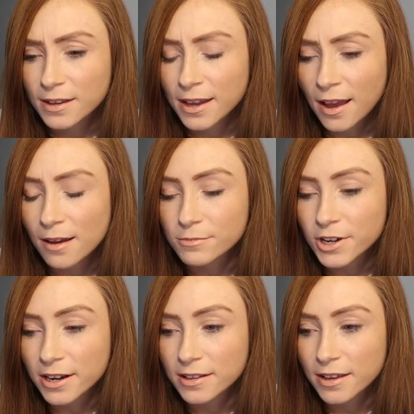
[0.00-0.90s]
Yeah, I'm
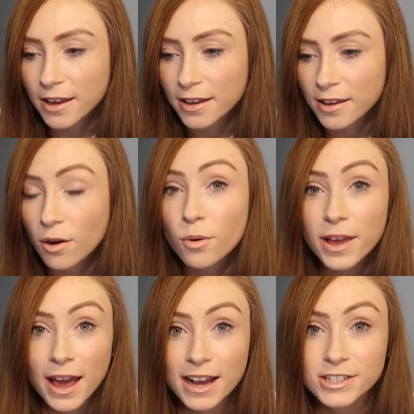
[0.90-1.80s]
trying to think. Oh
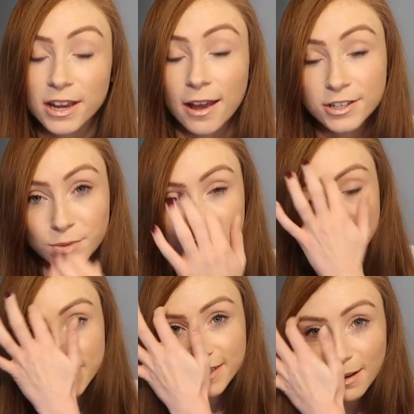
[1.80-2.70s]
yeah, actually I just
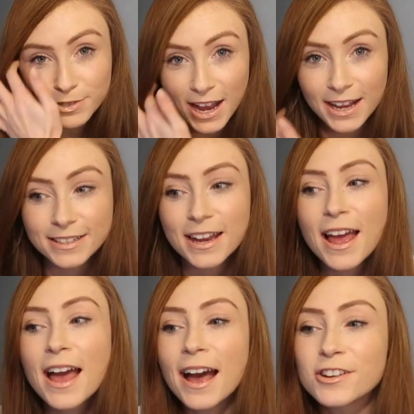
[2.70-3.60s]
went on Snapchat,
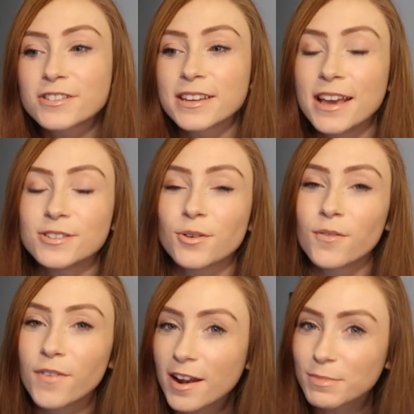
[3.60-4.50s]
and just in case you
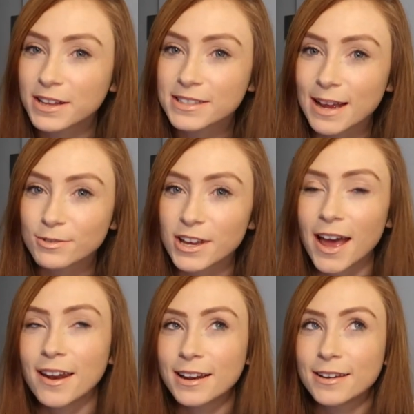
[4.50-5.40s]
don't follow me on Snapchat,
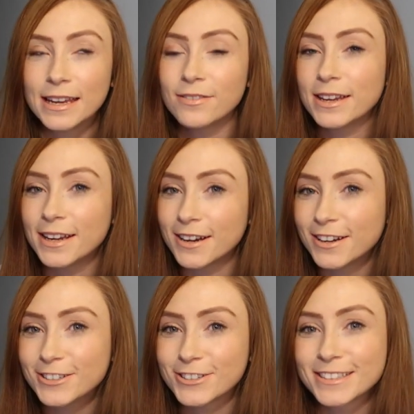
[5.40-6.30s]
I'll leave it
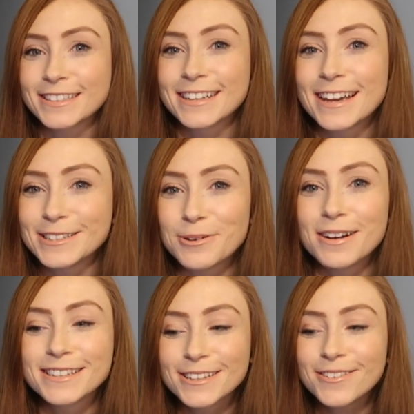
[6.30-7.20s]
here just in case you
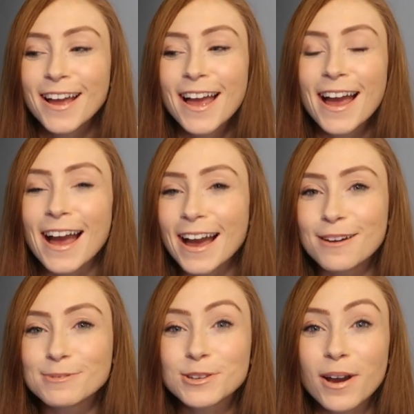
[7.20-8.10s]
want to.
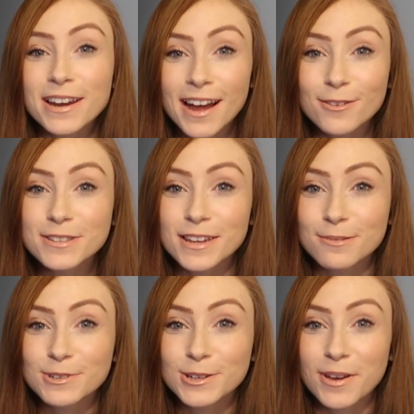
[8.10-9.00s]
So I announced that
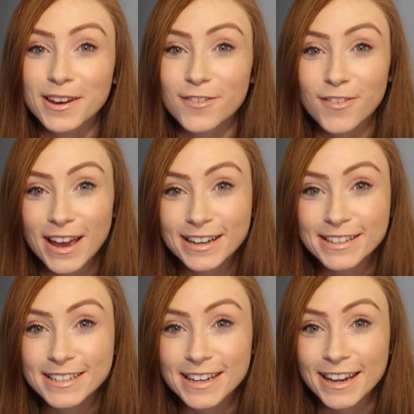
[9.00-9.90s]
I'm doing an
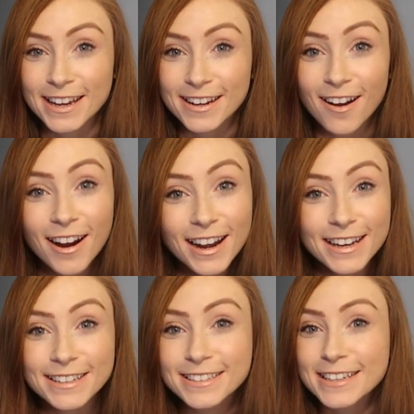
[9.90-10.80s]
event in
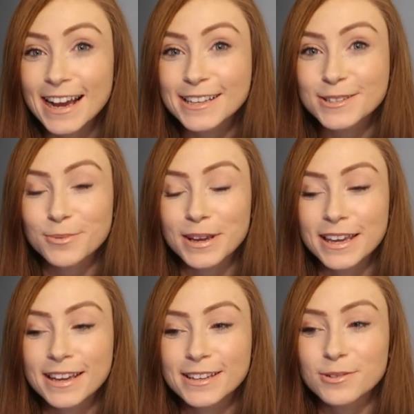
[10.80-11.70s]
Ireland next
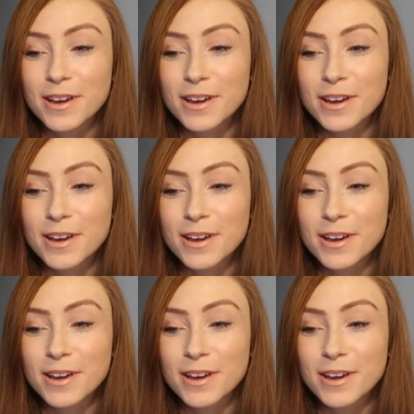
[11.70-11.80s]
week.